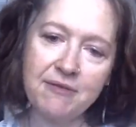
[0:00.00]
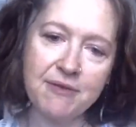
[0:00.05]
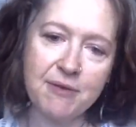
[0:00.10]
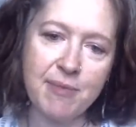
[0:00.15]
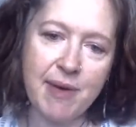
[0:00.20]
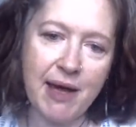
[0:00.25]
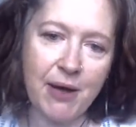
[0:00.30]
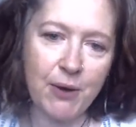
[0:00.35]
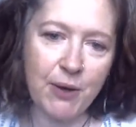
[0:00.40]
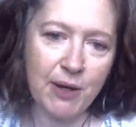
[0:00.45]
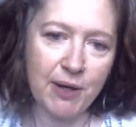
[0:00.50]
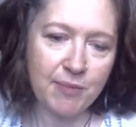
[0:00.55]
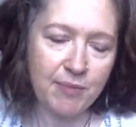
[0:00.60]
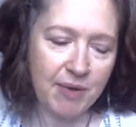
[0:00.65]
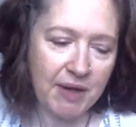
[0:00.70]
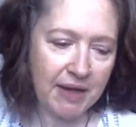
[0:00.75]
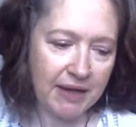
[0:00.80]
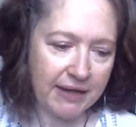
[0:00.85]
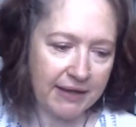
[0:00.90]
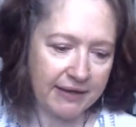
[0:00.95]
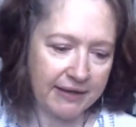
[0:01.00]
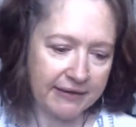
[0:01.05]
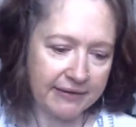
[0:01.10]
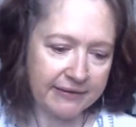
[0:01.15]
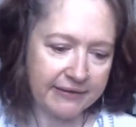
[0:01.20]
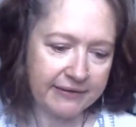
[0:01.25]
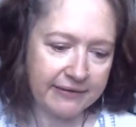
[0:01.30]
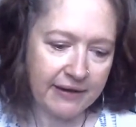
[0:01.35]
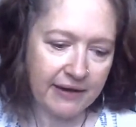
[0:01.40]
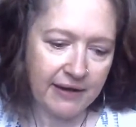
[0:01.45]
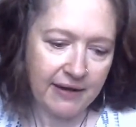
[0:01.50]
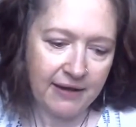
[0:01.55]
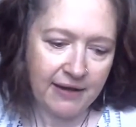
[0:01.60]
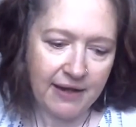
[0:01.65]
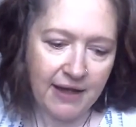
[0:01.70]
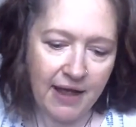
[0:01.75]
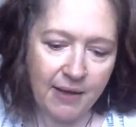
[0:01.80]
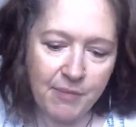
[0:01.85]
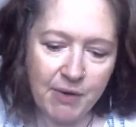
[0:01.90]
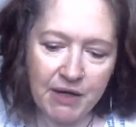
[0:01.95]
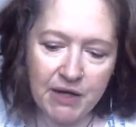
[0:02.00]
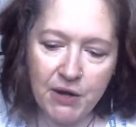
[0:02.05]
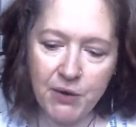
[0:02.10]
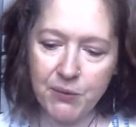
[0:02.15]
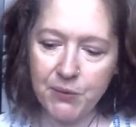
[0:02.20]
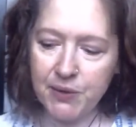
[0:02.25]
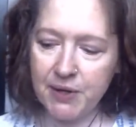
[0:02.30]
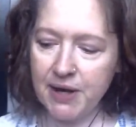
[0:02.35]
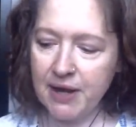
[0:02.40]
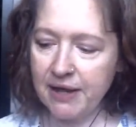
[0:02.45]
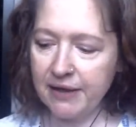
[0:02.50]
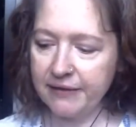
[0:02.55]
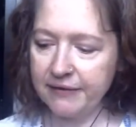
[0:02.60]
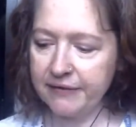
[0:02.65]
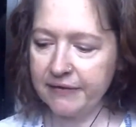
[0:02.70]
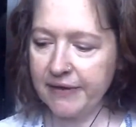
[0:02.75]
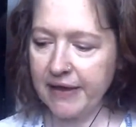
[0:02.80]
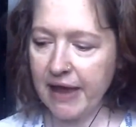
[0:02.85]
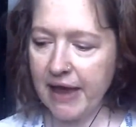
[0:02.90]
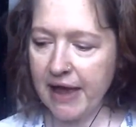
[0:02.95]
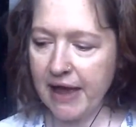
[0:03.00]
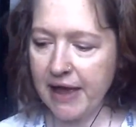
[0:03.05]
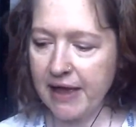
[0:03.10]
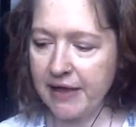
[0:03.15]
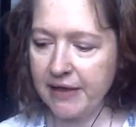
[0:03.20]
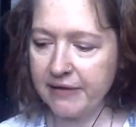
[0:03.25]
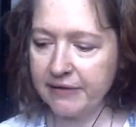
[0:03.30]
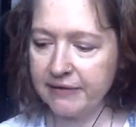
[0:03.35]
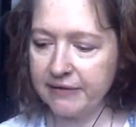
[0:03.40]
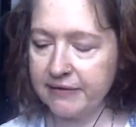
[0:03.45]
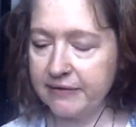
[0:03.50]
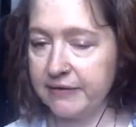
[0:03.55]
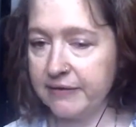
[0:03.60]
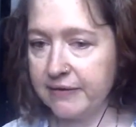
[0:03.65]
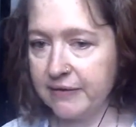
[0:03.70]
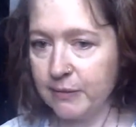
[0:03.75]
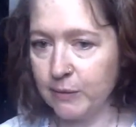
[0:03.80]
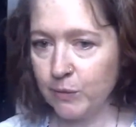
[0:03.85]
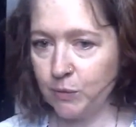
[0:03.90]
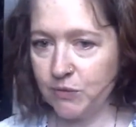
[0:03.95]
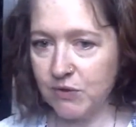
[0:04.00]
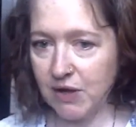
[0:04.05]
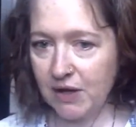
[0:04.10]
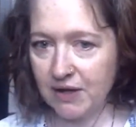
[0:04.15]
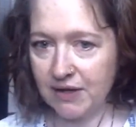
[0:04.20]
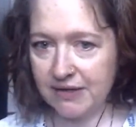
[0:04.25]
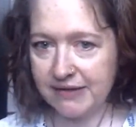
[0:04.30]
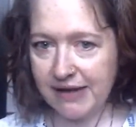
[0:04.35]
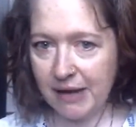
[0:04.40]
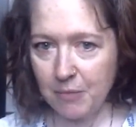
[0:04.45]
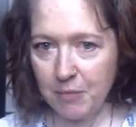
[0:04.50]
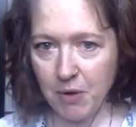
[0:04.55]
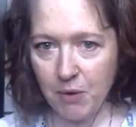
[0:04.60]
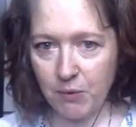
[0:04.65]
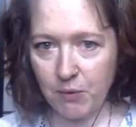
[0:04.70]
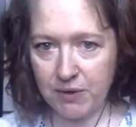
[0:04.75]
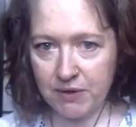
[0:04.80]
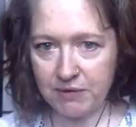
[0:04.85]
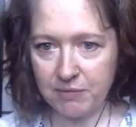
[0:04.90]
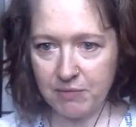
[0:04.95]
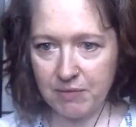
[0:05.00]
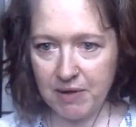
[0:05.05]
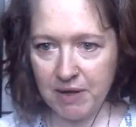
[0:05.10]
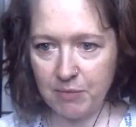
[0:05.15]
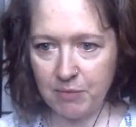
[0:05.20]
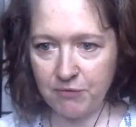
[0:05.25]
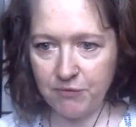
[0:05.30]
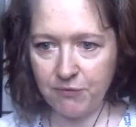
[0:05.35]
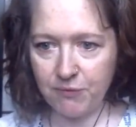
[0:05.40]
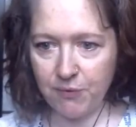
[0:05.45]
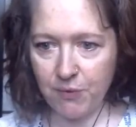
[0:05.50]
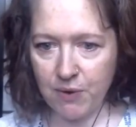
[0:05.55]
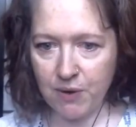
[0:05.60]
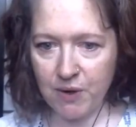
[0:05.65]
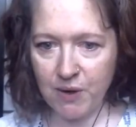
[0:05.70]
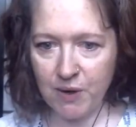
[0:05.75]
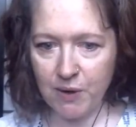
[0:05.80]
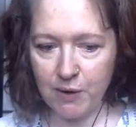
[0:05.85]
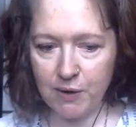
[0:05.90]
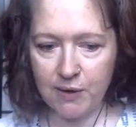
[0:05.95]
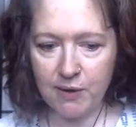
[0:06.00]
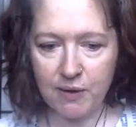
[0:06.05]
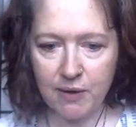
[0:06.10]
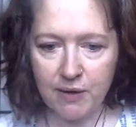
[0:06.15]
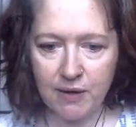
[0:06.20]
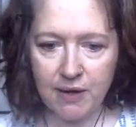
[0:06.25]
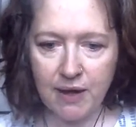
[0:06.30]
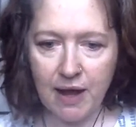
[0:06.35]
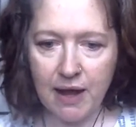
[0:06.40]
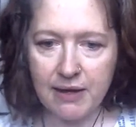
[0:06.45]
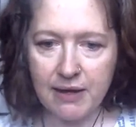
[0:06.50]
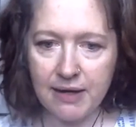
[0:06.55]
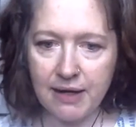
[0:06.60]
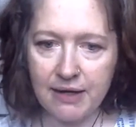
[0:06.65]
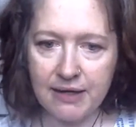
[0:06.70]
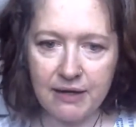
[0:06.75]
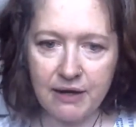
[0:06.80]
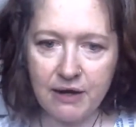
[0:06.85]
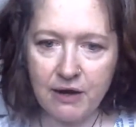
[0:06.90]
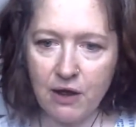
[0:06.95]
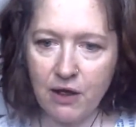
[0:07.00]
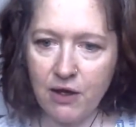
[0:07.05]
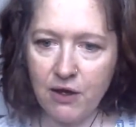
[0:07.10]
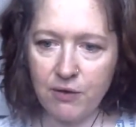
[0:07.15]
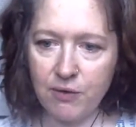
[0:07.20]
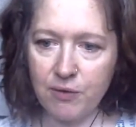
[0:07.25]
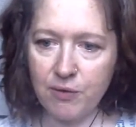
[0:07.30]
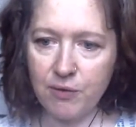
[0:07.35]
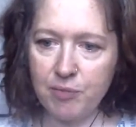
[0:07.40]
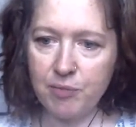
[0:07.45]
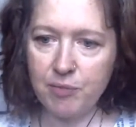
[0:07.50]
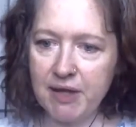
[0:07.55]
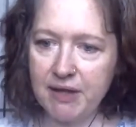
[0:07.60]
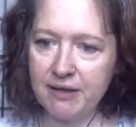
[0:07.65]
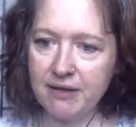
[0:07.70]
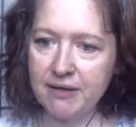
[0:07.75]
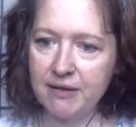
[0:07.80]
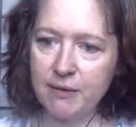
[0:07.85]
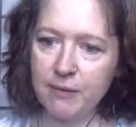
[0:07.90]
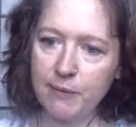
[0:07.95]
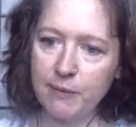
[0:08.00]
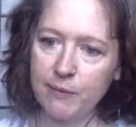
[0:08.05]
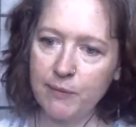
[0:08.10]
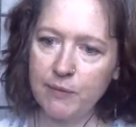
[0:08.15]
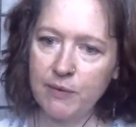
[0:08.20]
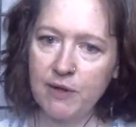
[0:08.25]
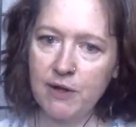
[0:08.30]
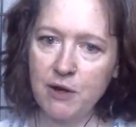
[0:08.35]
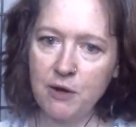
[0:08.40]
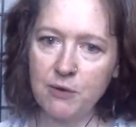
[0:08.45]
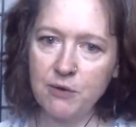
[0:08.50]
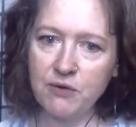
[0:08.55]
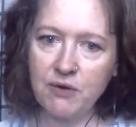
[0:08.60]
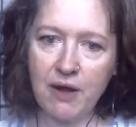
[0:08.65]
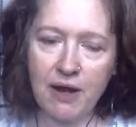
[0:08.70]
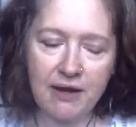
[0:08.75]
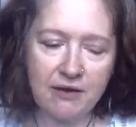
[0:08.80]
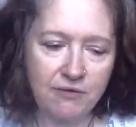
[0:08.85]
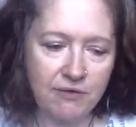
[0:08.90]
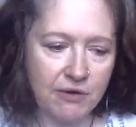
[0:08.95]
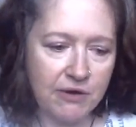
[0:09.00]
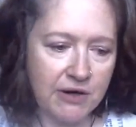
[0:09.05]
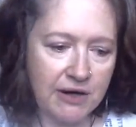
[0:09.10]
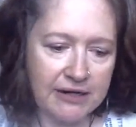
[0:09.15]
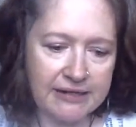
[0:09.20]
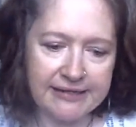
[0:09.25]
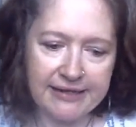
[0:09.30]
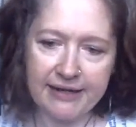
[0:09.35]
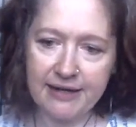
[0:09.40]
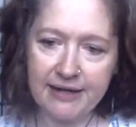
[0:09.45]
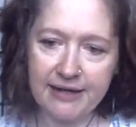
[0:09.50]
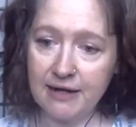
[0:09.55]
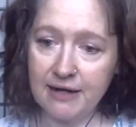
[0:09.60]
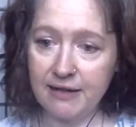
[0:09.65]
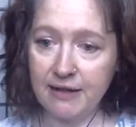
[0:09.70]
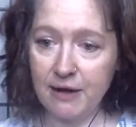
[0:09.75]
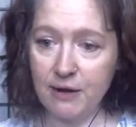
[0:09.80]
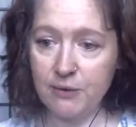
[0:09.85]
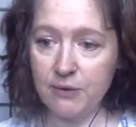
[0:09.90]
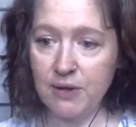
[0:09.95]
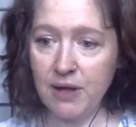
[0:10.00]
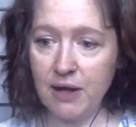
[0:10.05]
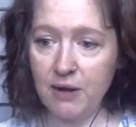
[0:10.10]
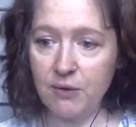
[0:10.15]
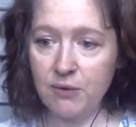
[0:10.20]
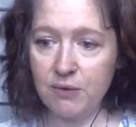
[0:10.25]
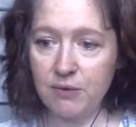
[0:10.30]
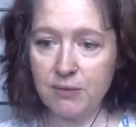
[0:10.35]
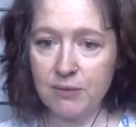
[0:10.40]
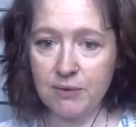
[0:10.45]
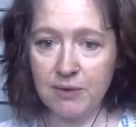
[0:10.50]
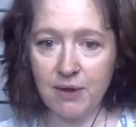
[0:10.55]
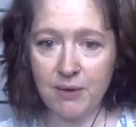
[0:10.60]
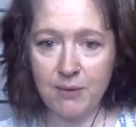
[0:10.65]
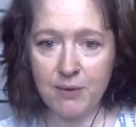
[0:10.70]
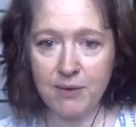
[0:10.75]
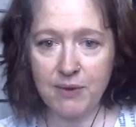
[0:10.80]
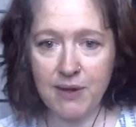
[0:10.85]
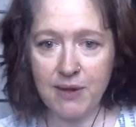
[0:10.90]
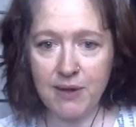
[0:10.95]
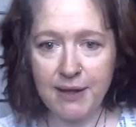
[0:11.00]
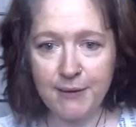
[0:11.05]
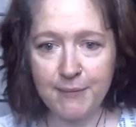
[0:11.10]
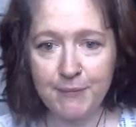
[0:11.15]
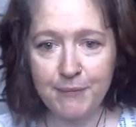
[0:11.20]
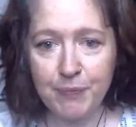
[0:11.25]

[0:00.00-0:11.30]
about it, because I mean no one else has done a demo with me before. I didn't know, but it was kind of your idea, and I thought, okay, cool, we'll go with it.